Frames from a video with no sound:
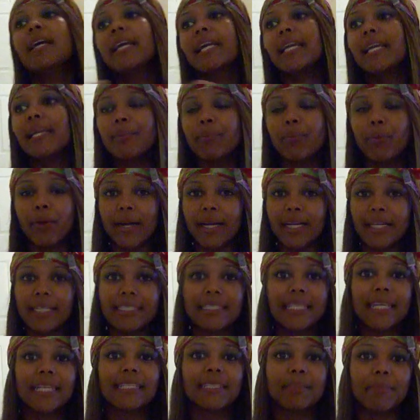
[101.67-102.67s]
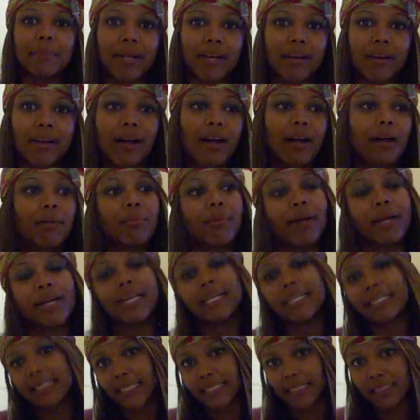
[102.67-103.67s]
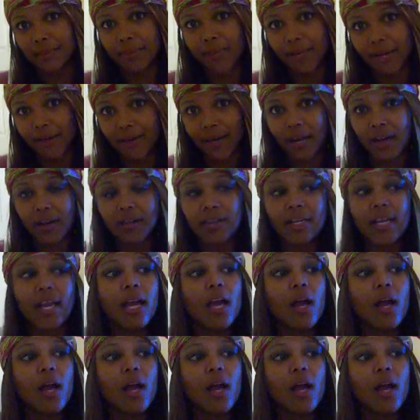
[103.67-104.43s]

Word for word: Keep braiding, take some hair out, braiding, take some hair out.